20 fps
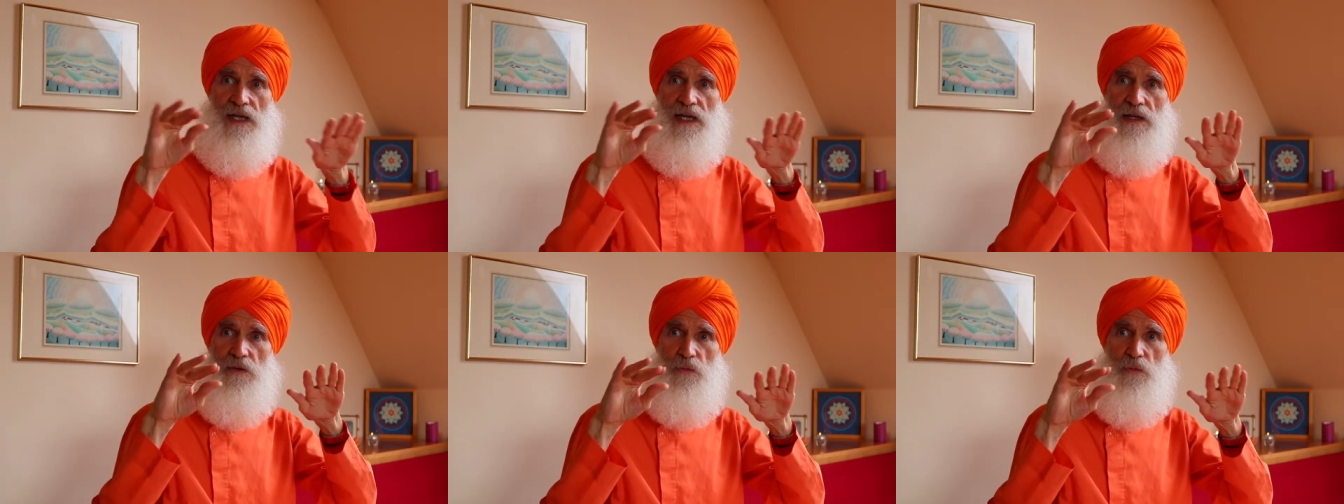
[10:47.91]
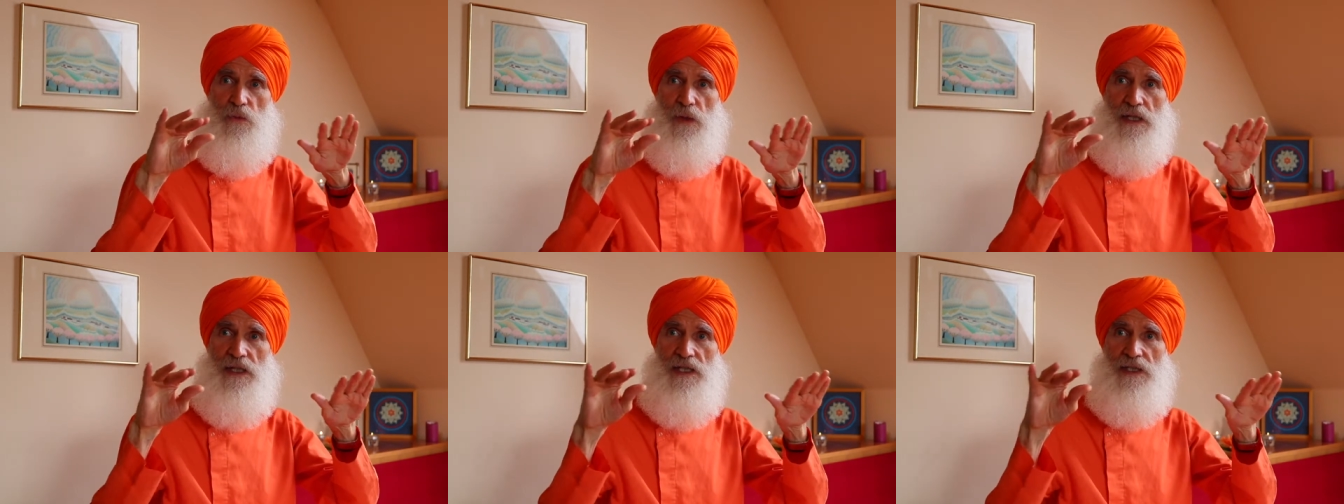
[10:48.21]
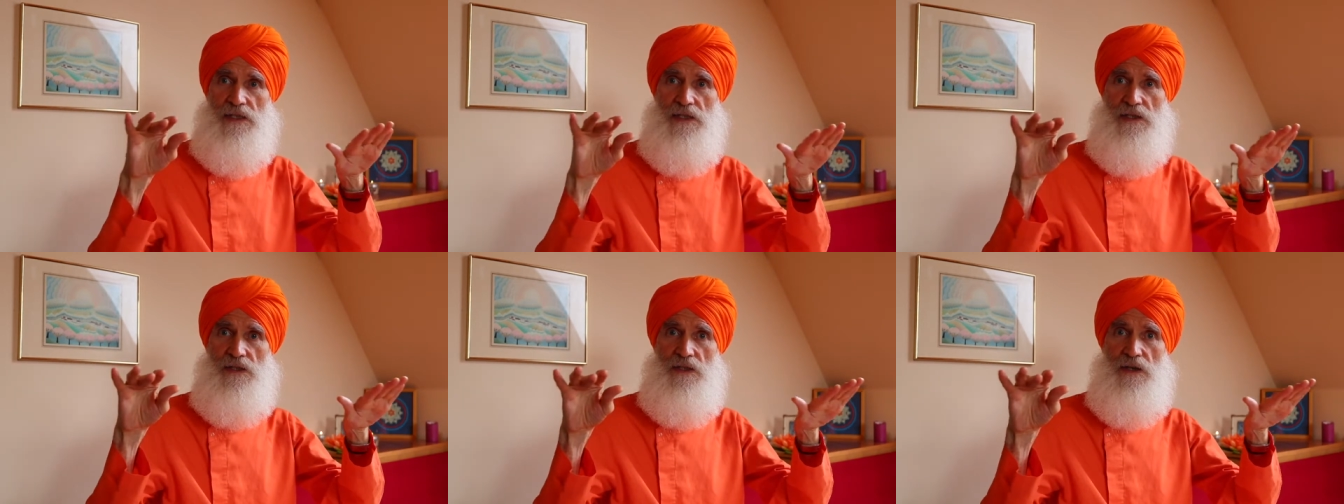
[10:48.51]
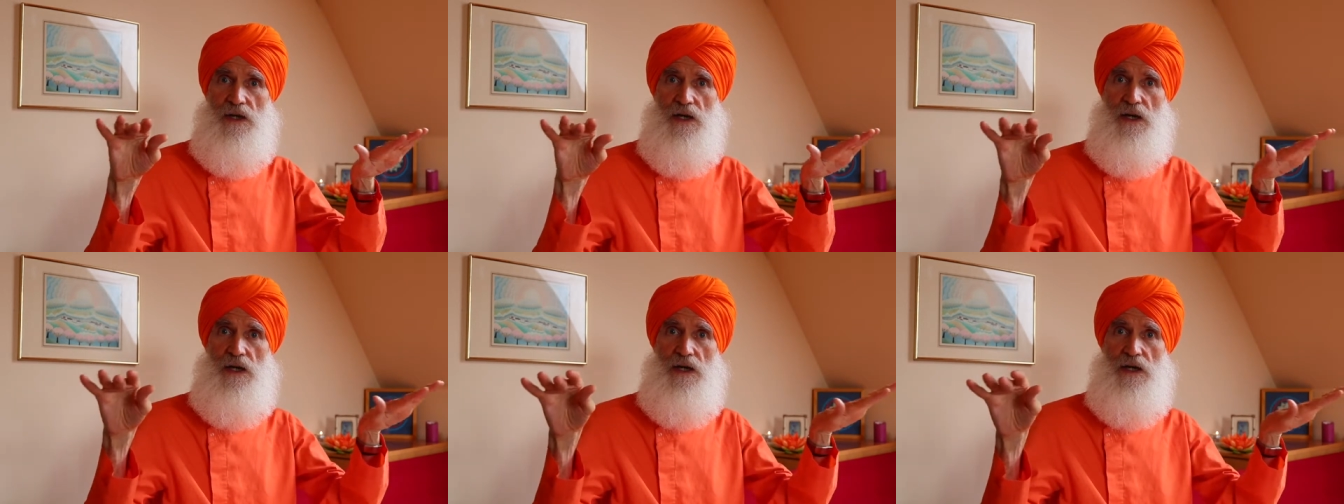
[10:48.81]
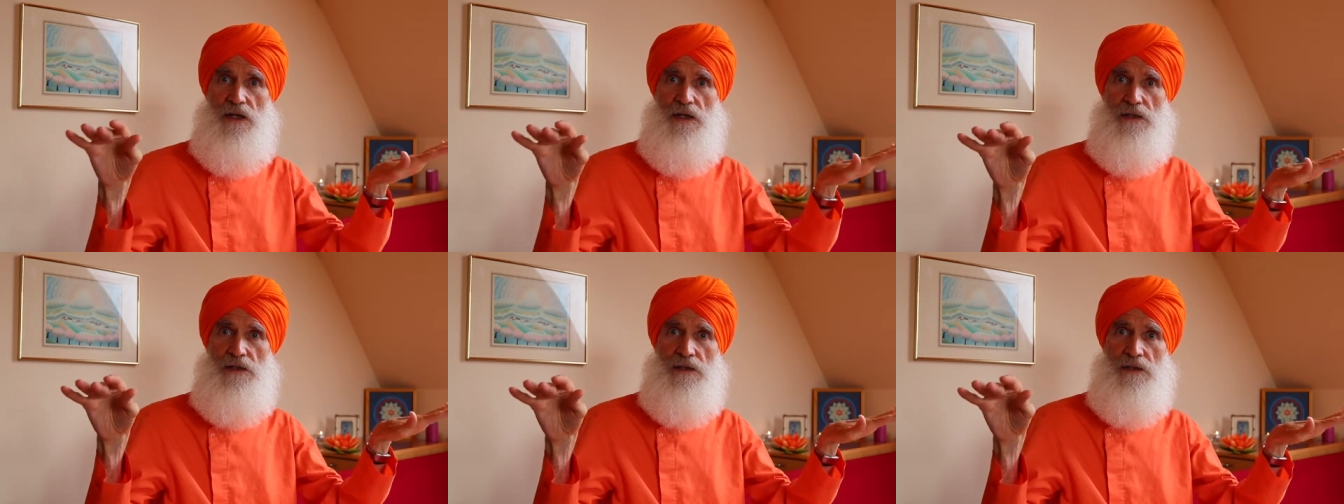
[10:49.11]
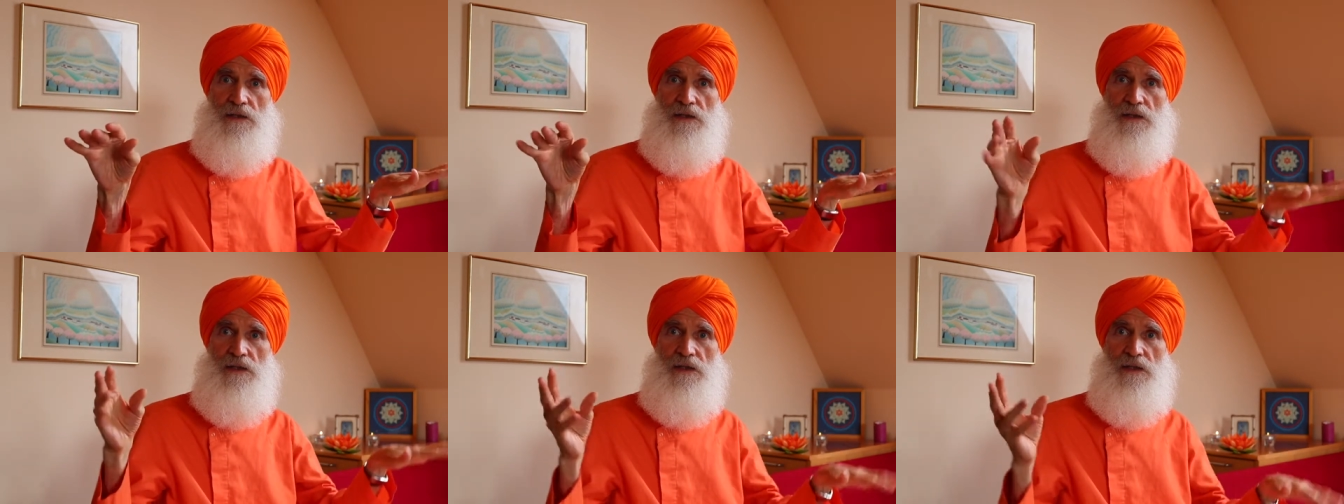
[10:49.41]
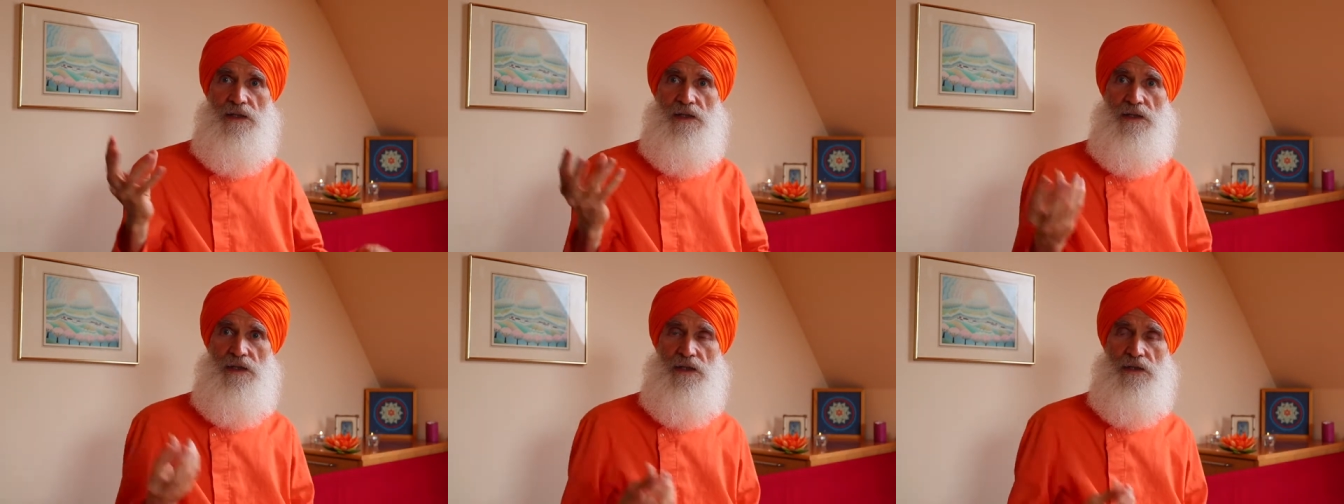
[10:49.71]
And when it's gone,
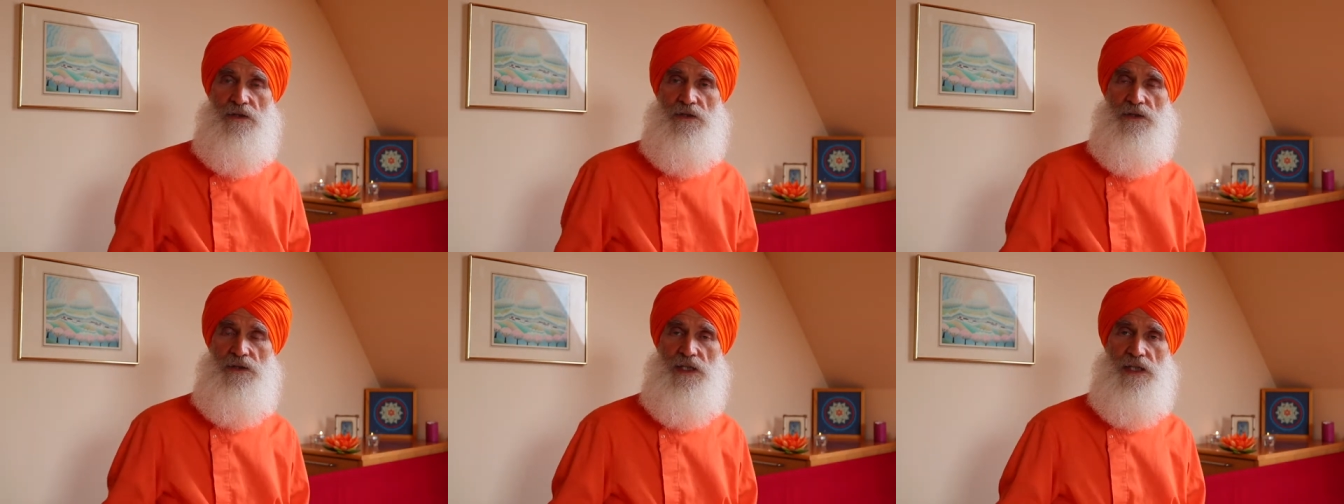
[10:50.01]
there's